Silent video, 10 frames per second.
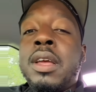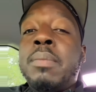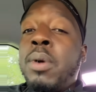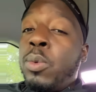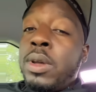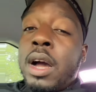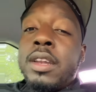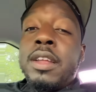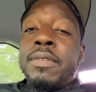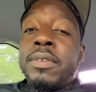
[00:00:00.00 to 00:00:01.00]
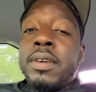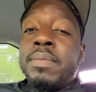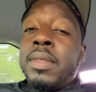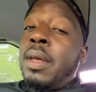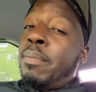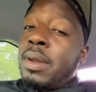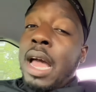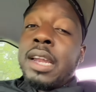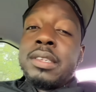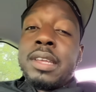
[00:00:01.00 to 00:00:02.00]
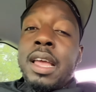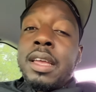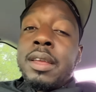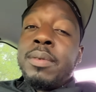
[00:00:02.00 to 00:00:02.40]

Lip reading: but we are different, but not the same.